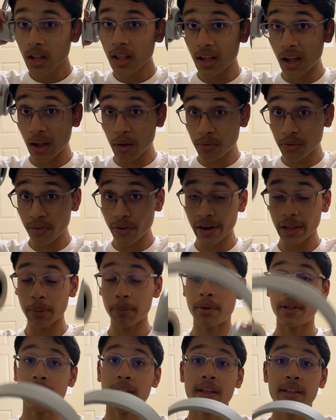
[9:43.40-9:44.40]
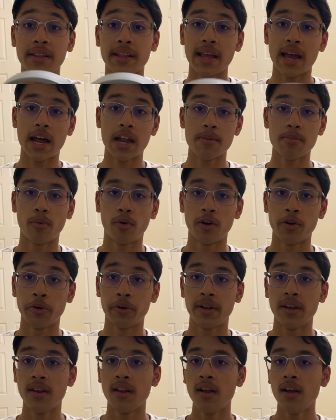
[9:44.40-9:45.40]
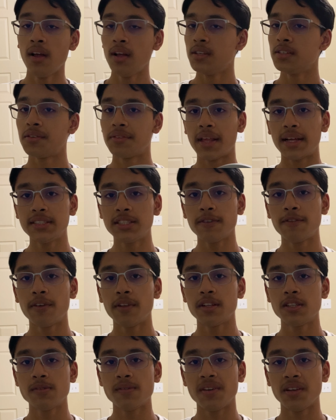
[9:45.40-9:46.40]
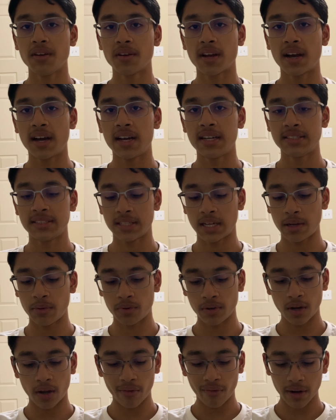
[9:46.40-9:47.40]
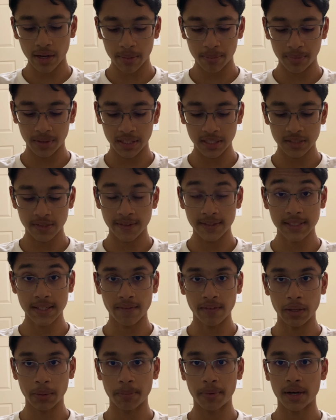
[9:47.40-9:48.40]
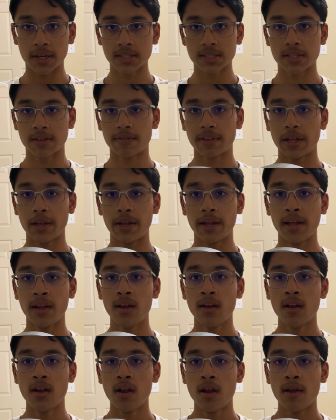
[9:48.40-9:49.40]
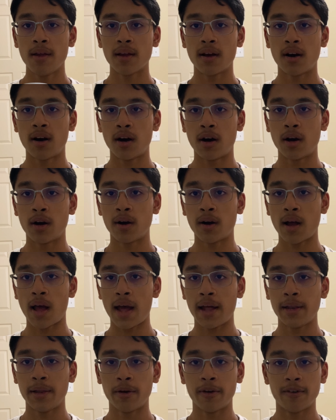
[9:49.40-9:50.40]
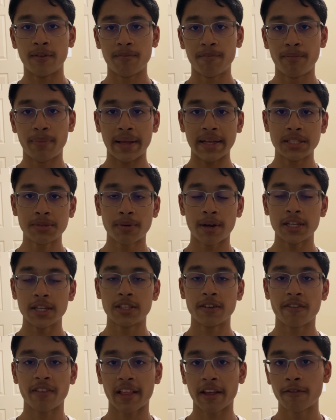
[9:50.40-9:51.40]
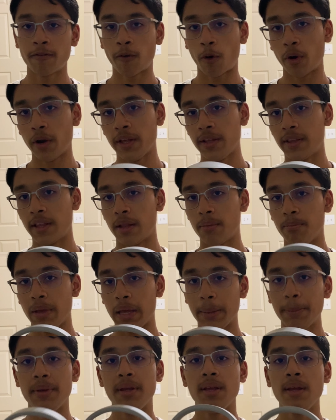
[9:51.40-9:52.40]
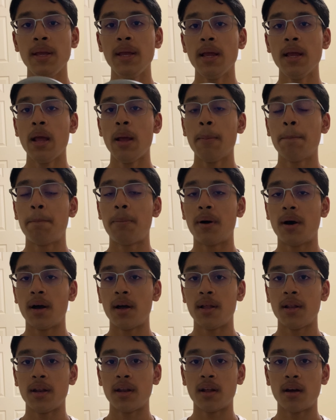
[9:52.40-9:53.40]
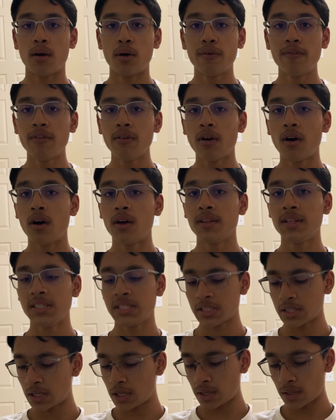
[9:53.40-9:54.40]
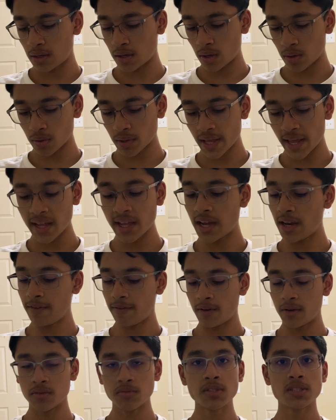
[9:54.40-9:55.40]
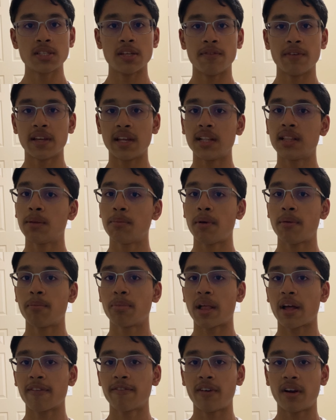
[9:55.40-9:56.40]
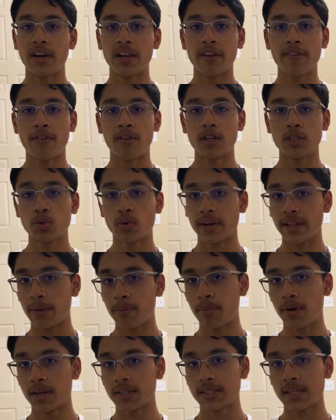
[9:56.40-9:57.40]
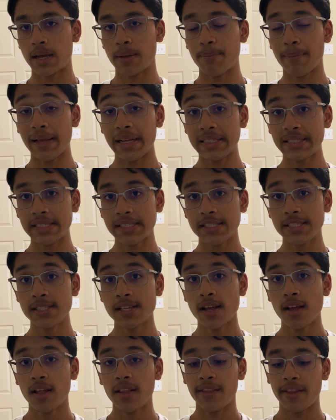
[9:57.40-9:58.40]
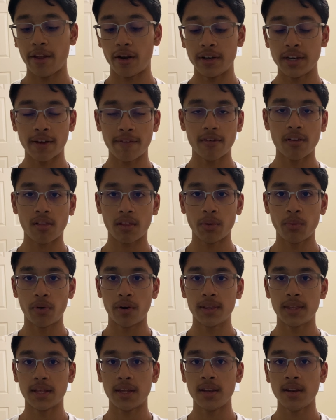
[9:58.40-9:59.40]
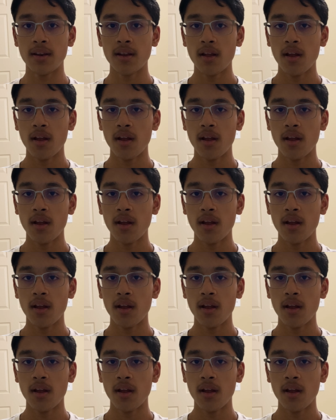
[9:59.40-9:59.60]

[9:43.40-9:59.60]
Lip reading: I would recommend that they add more to it. So that's it for this video, guys. I would not recommend these for $70. If they had a base price of like $40, then maybe. But overall, these are okay headphones if you get them at Black Friday for $28 at Macy's. They are definitely worth it.